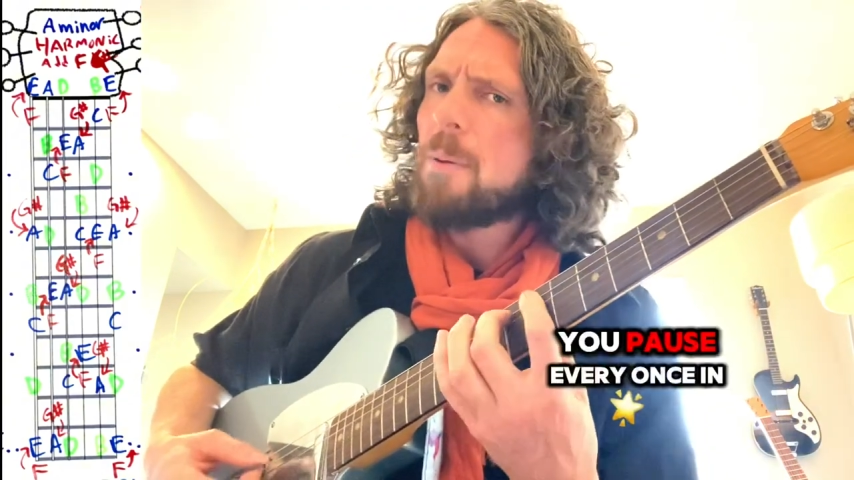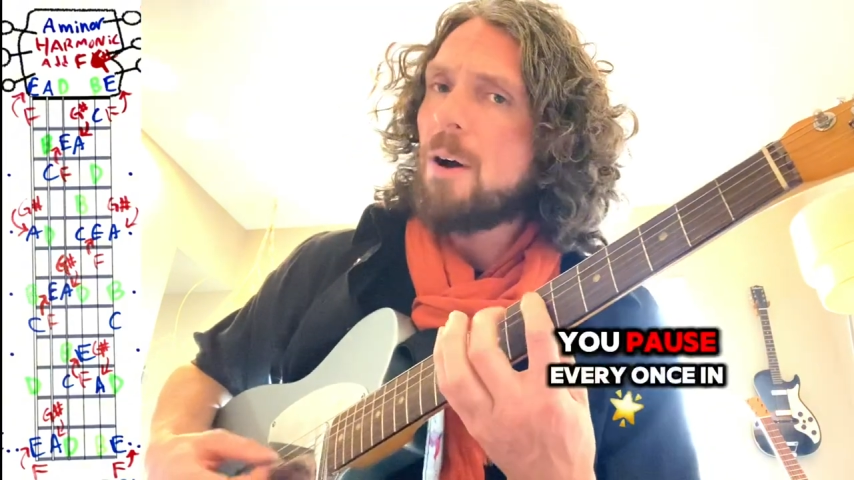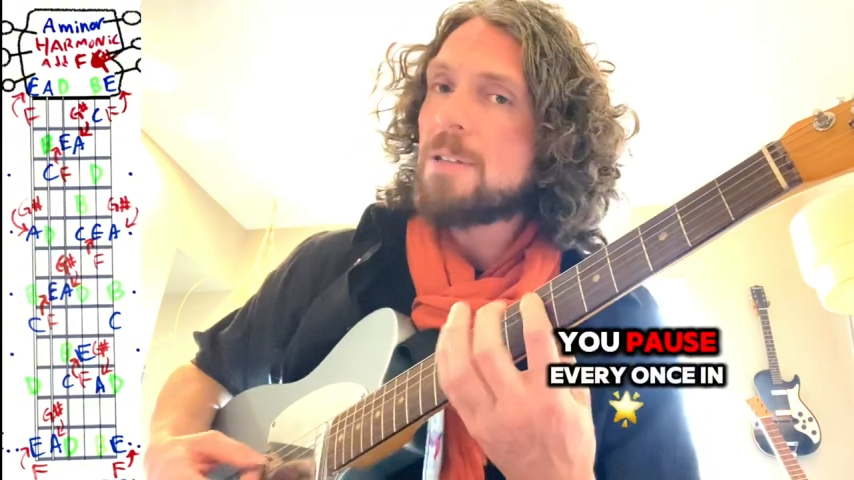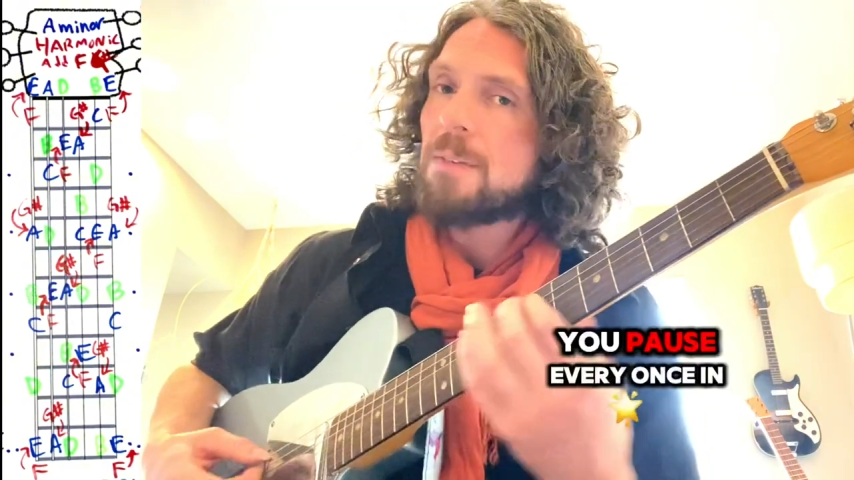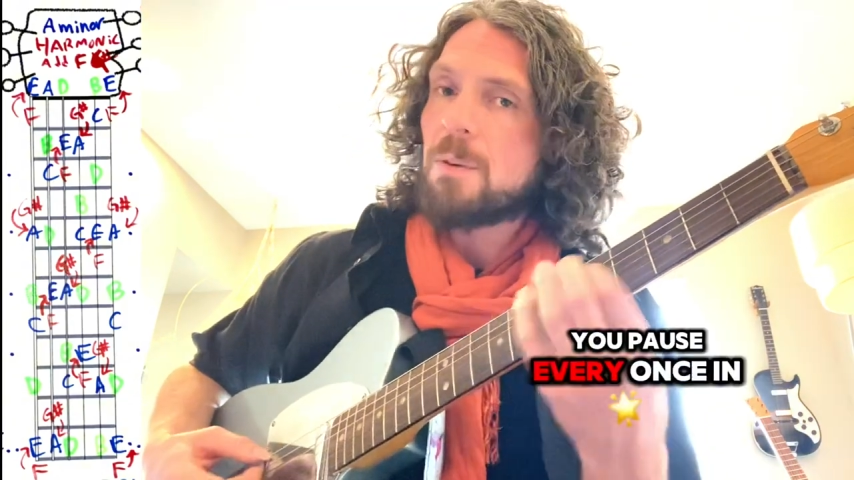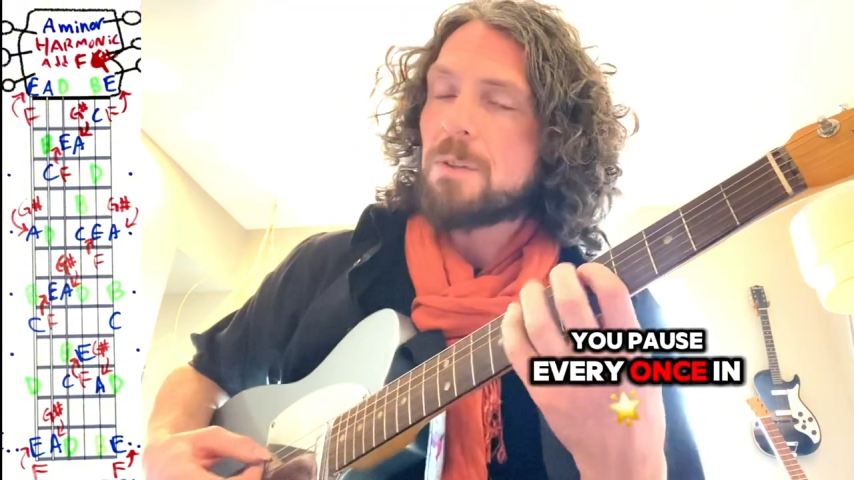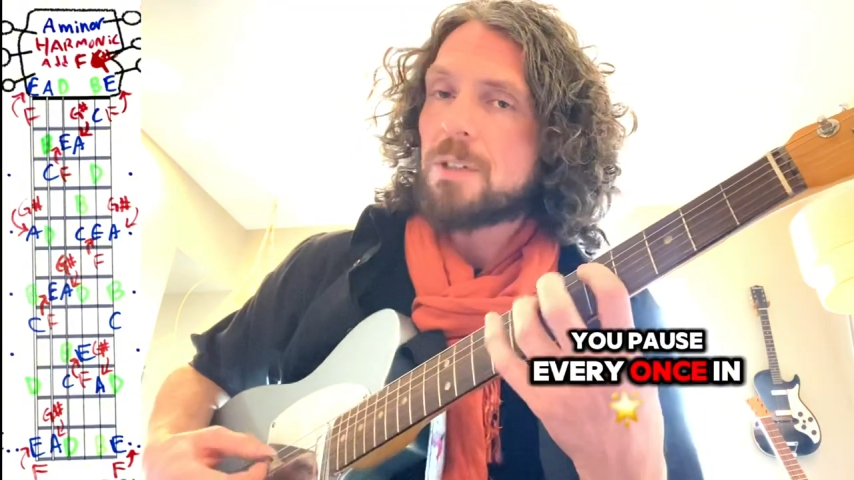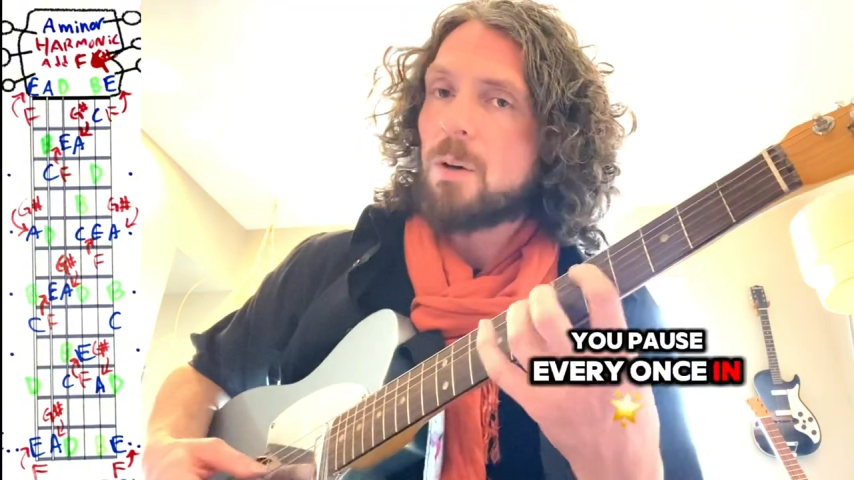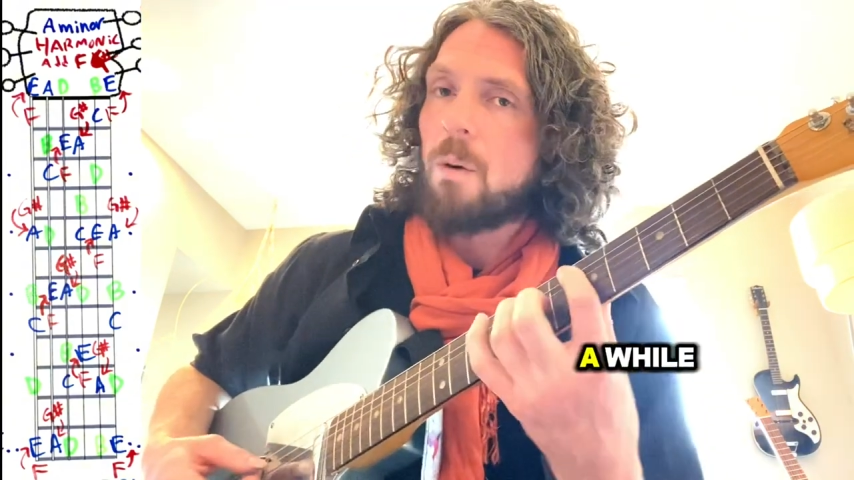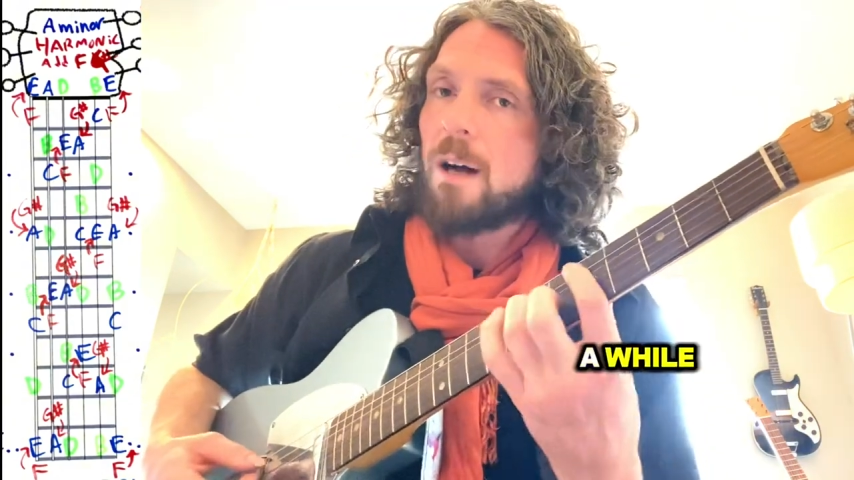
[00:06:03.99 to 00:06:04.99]
pause every once
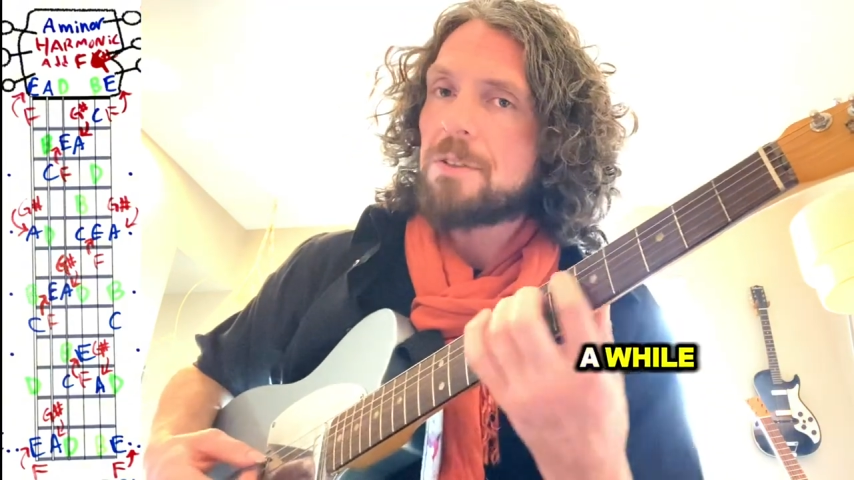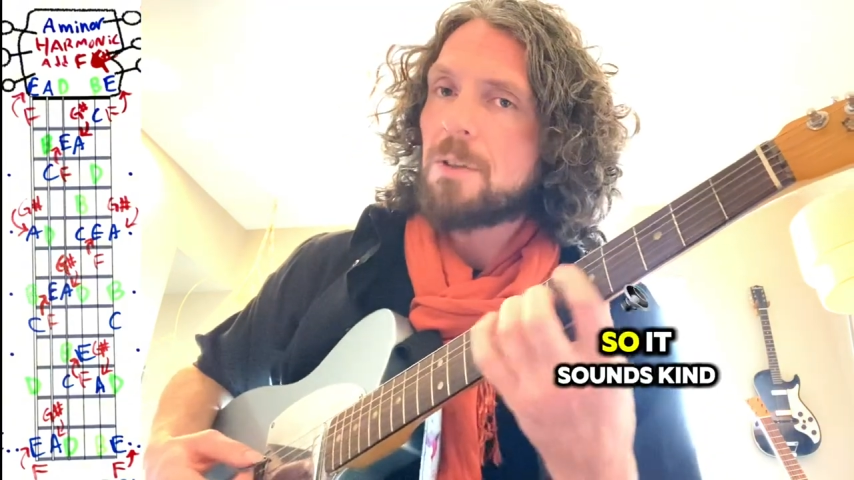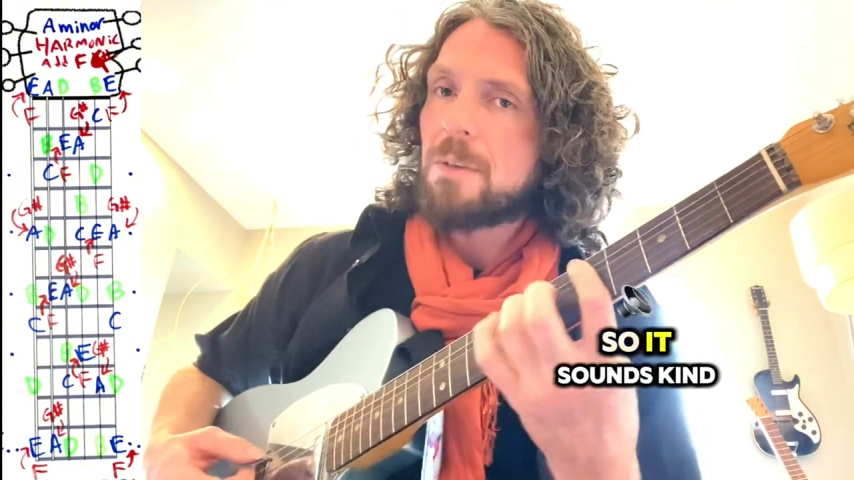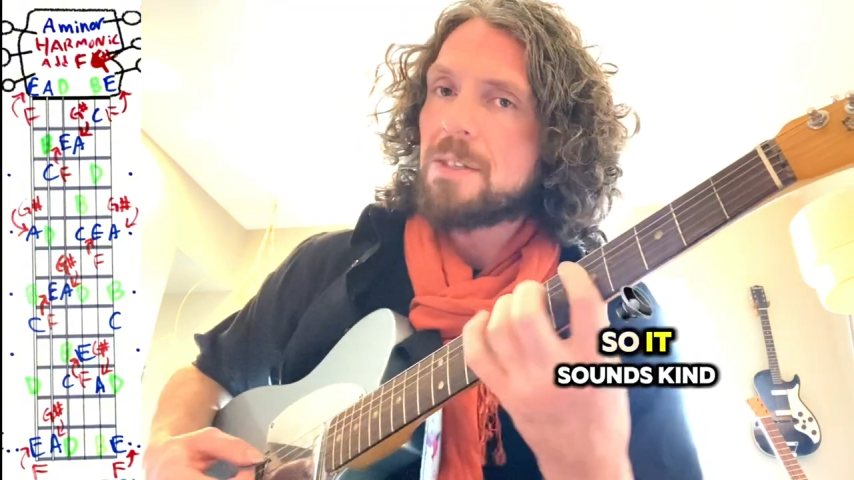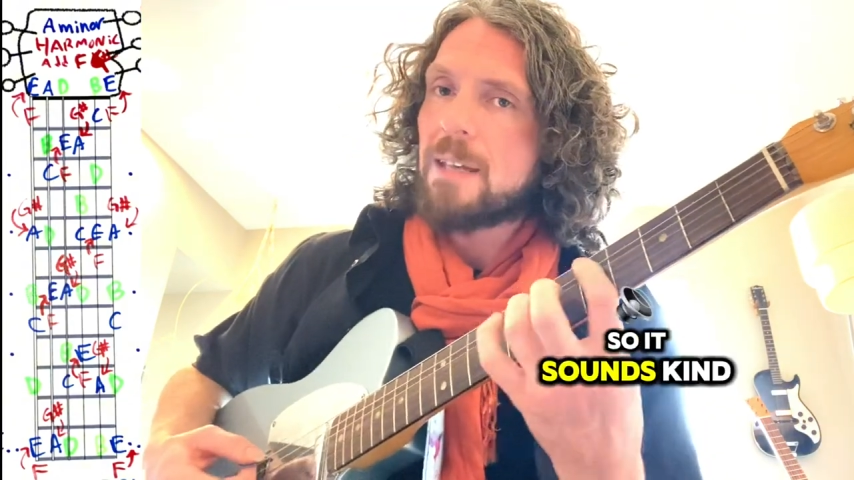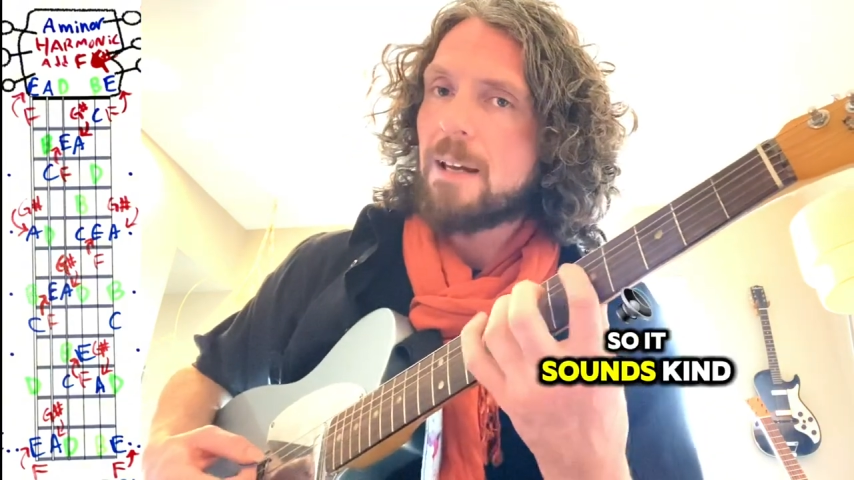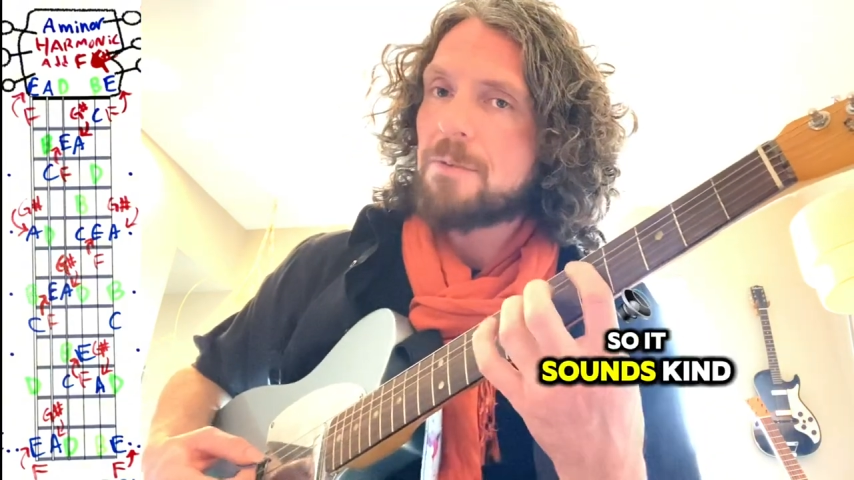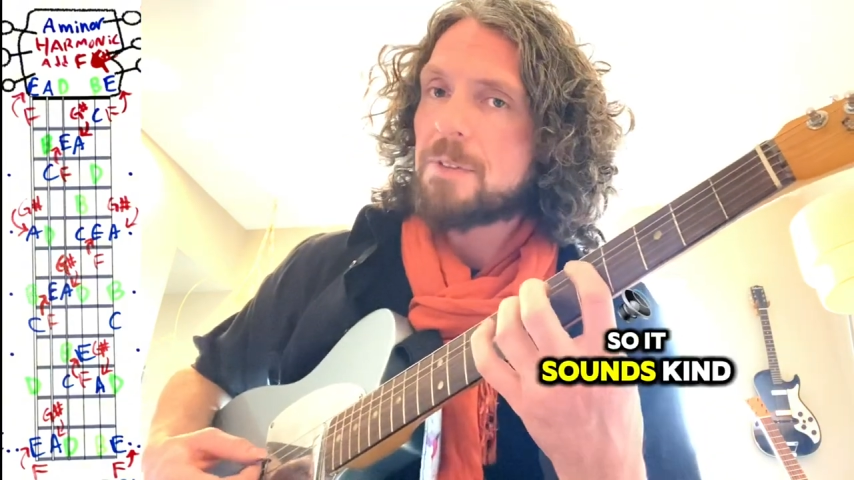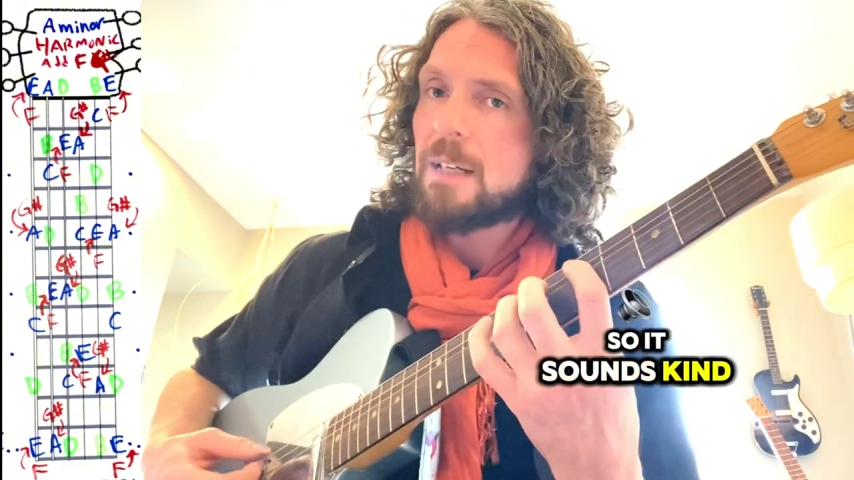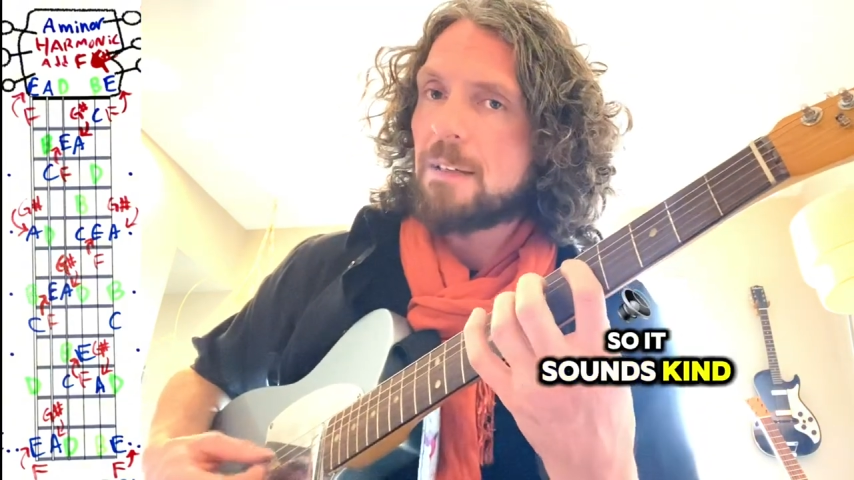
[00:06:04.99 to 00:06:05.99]
in a while so it
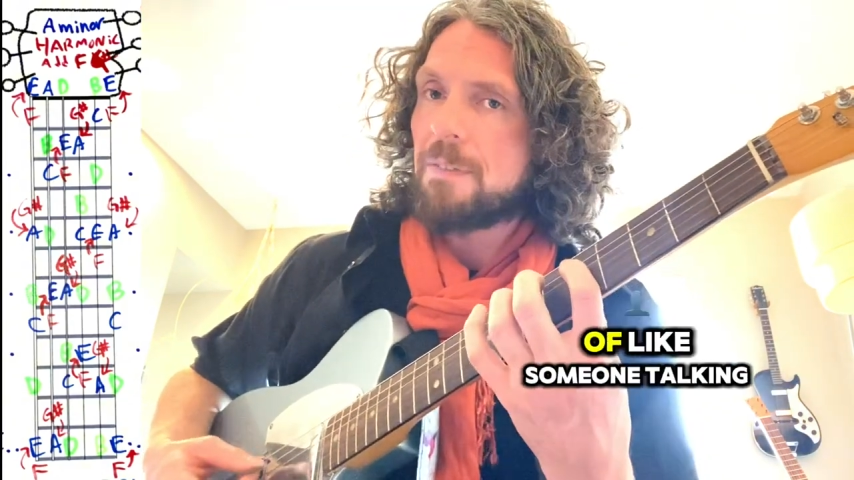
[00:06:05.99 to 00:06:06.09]
sounds kind of